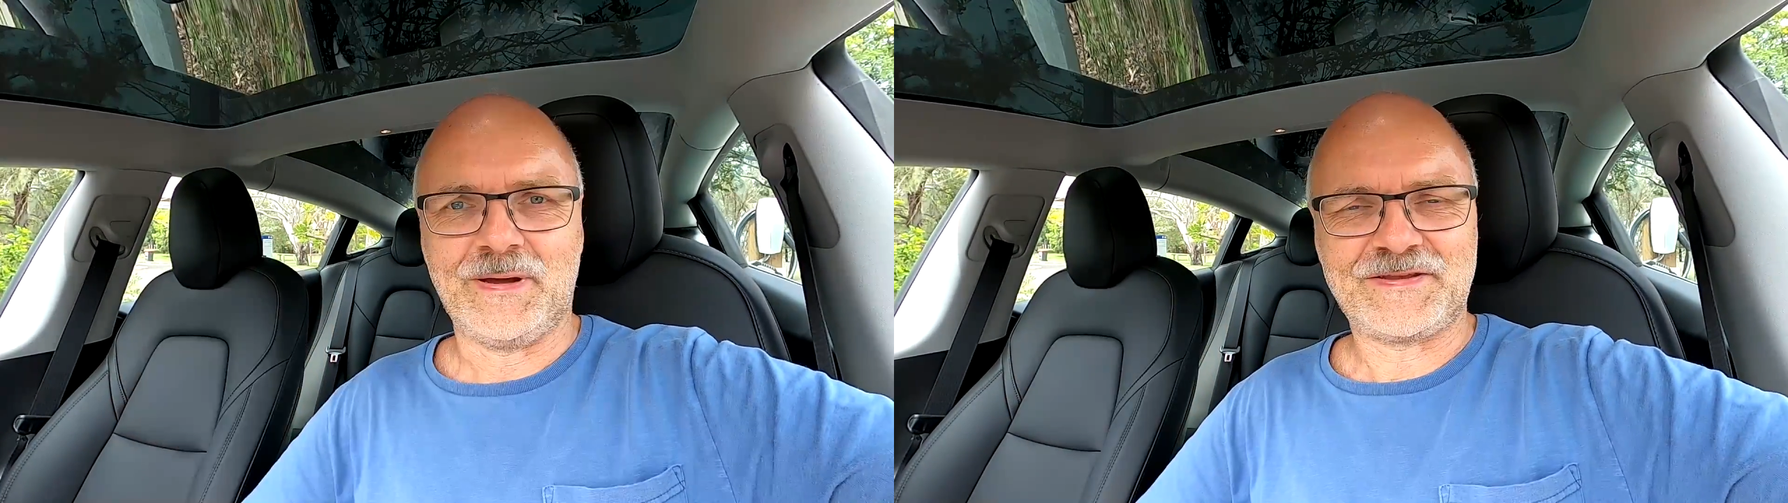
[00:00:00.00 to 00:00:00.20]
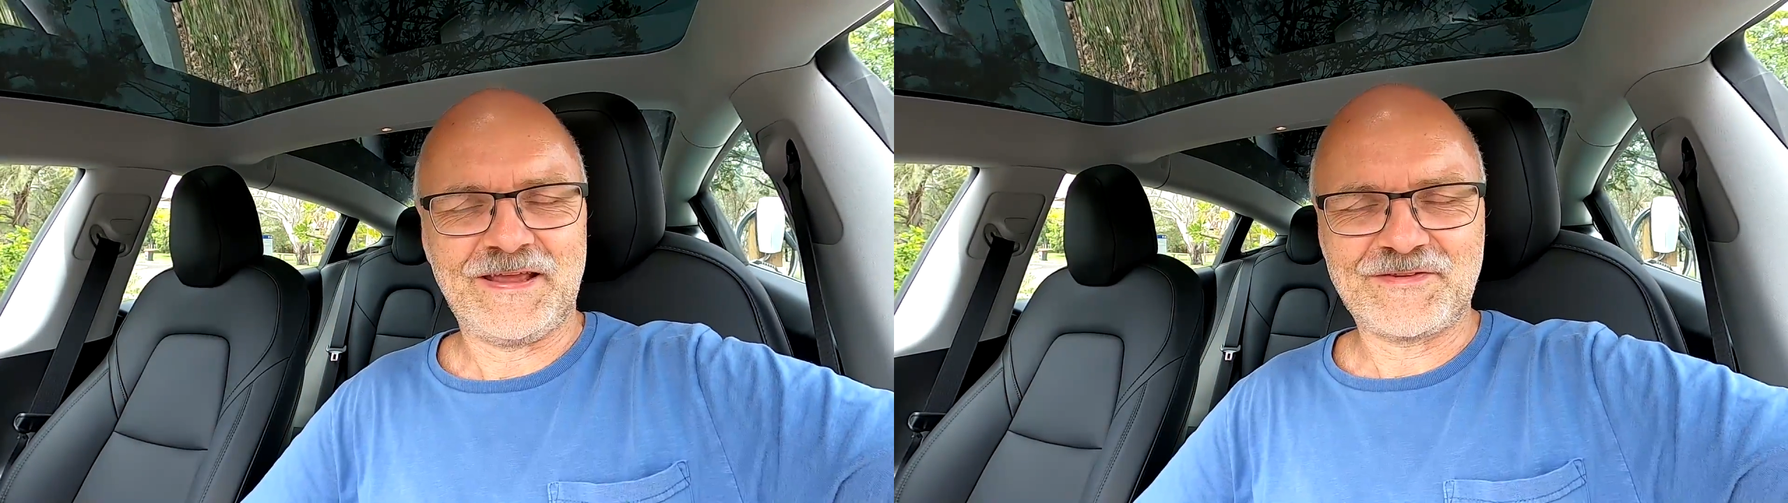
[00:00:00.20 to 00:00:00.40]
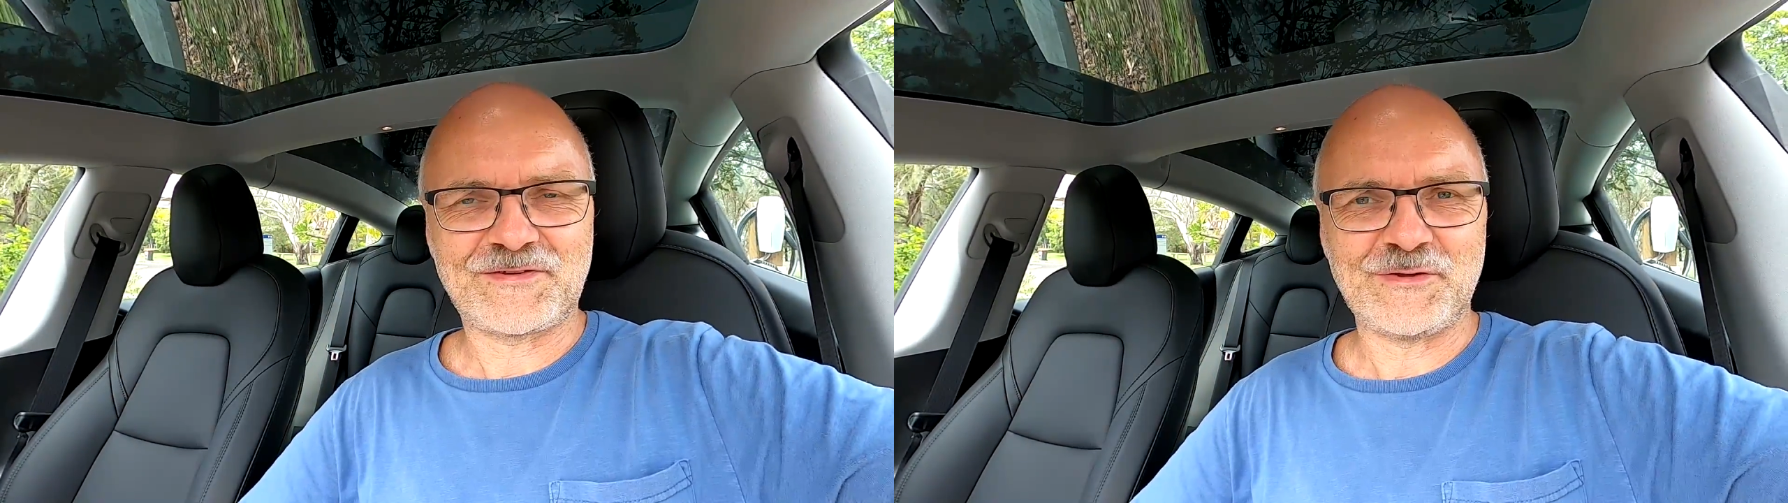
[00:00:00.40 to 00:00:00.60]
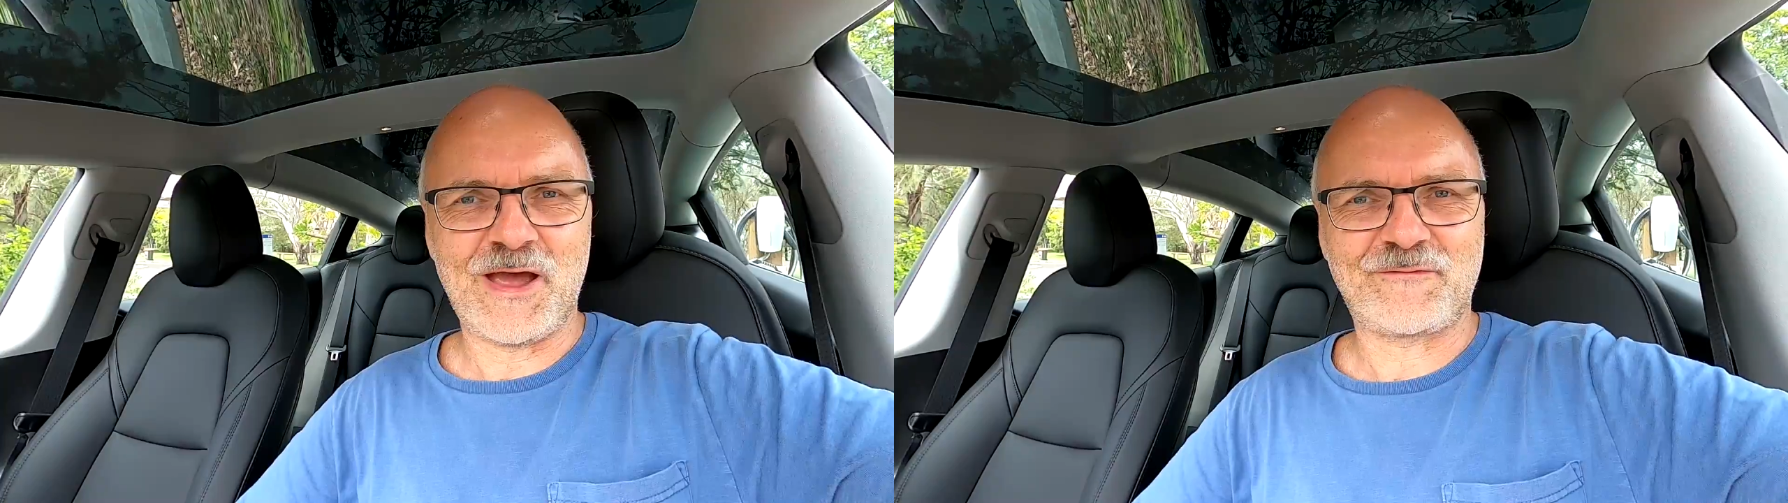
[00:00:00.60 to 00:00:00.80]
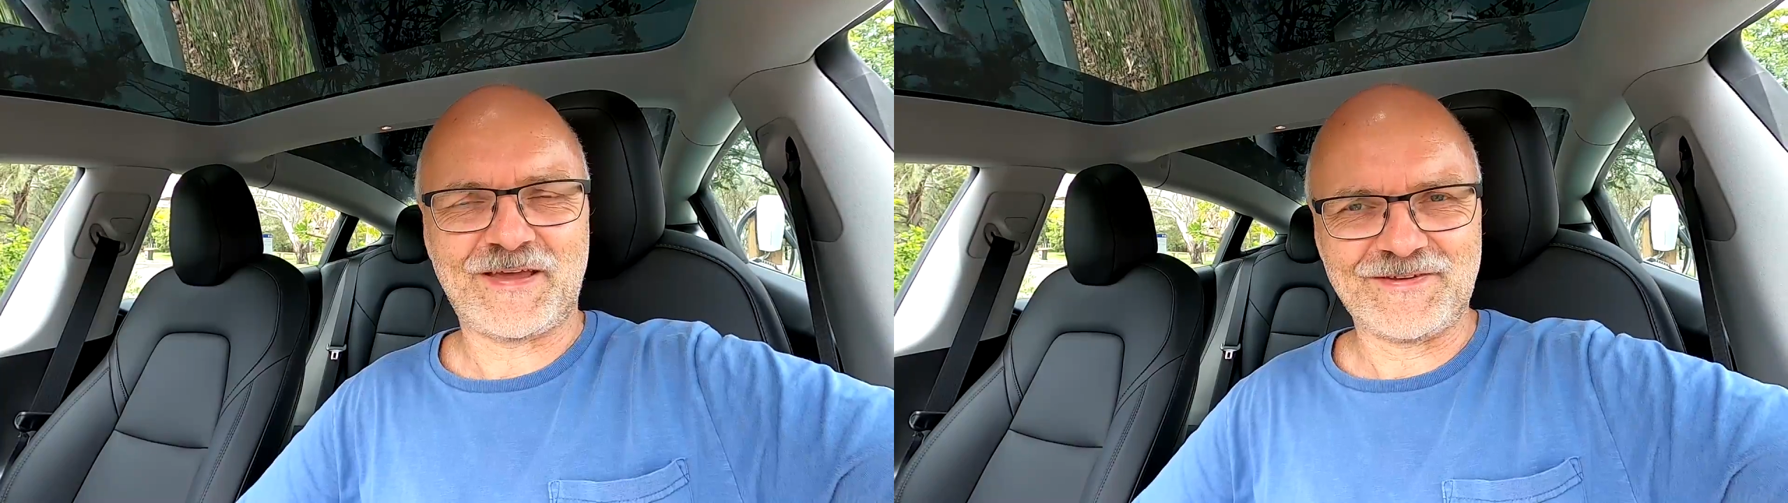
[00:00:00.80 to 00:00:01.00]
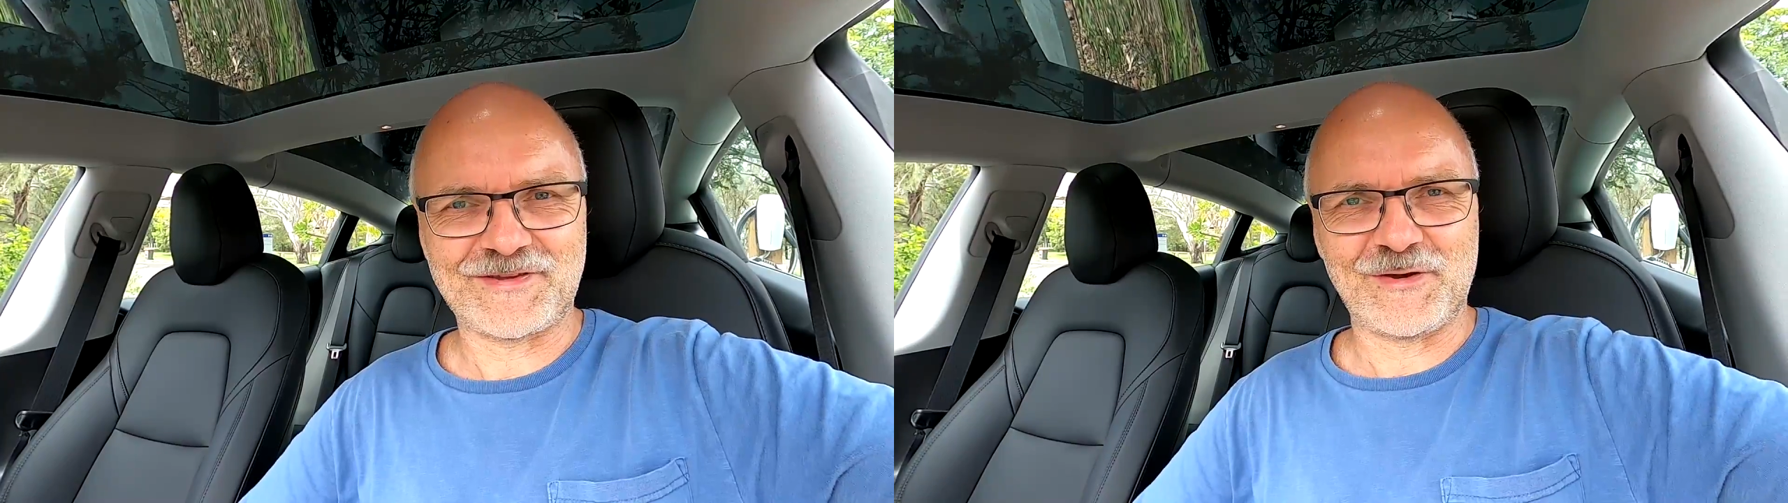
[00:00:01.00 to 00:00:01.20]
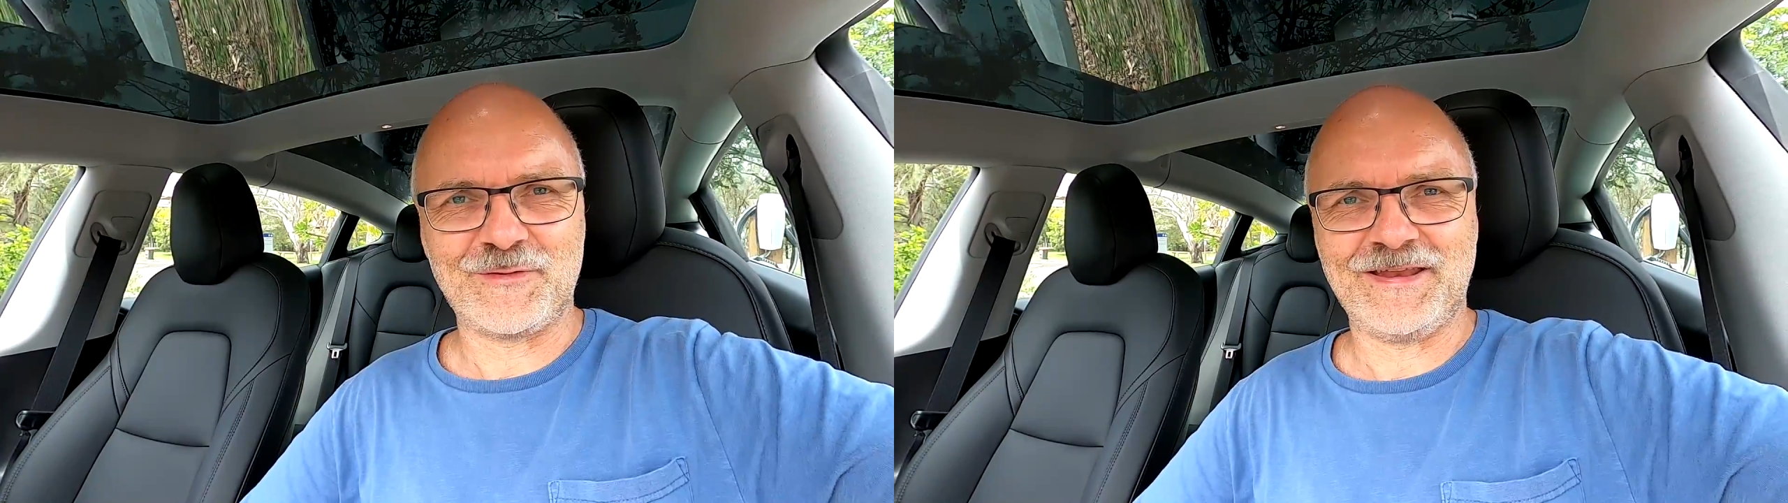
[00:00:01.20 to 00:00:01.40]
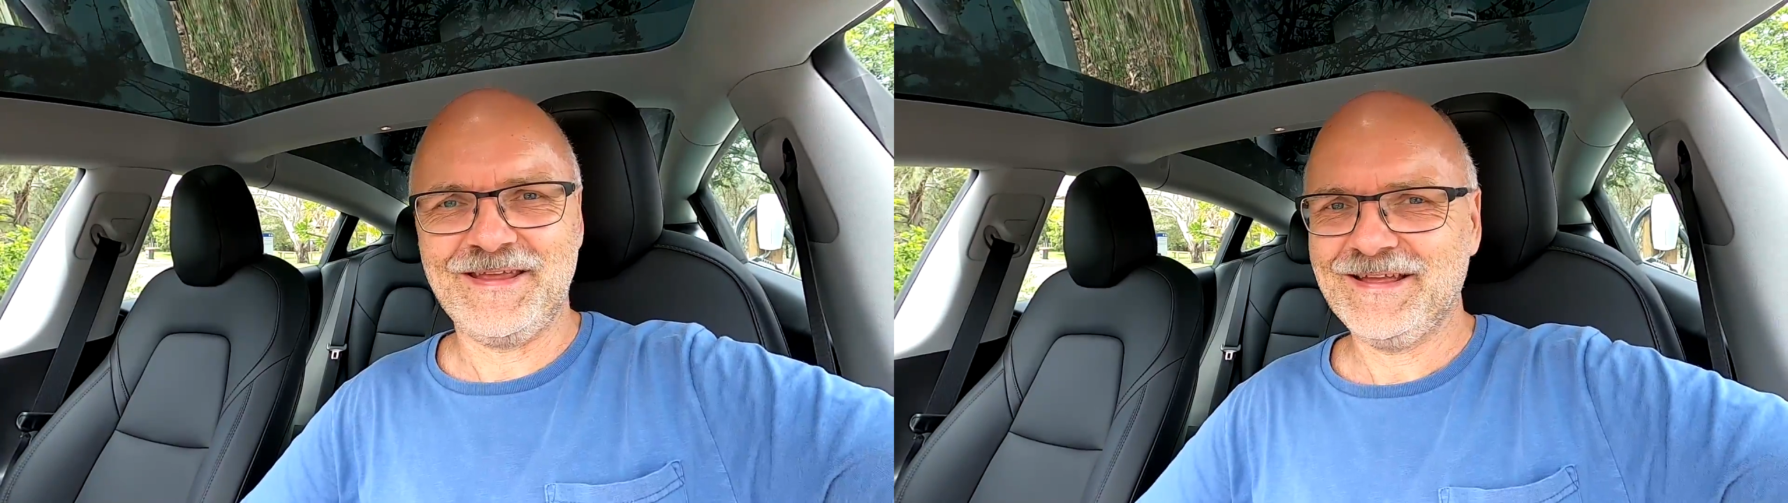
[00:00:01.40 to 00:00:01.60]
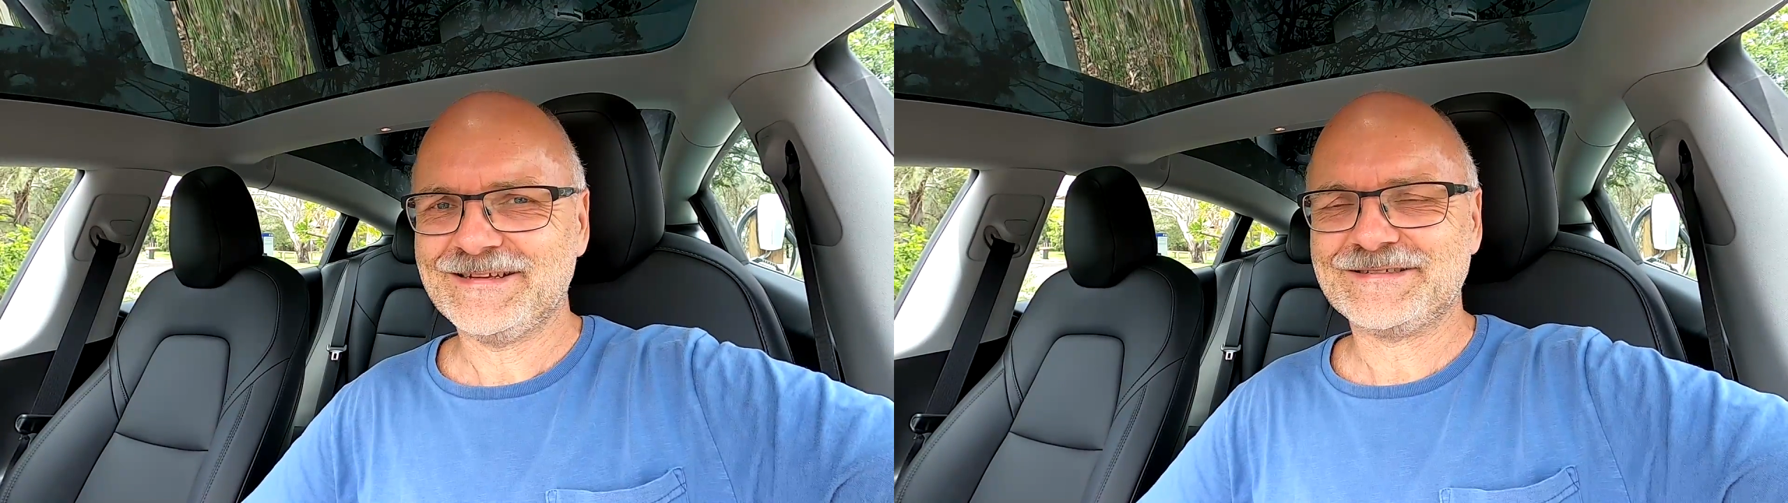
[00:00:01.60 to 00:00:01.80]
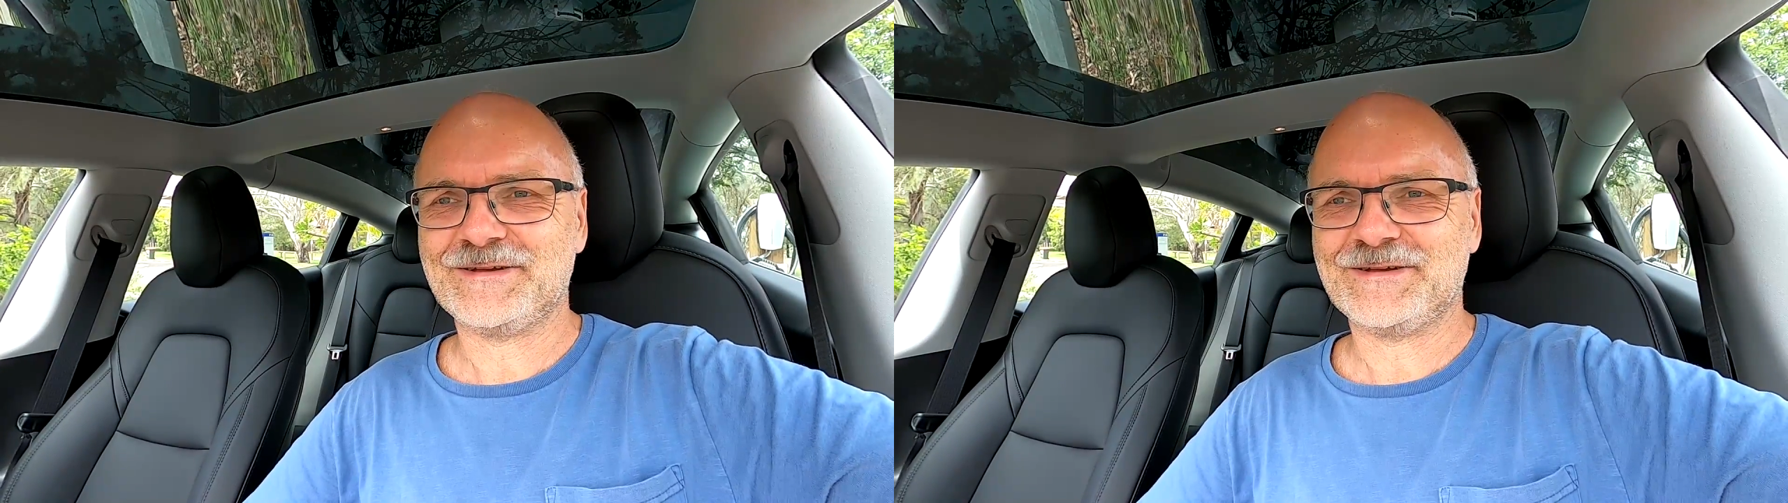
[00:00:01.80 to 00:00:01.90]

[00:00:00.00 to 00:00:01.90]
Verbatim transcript: But yes, you have guessed it already,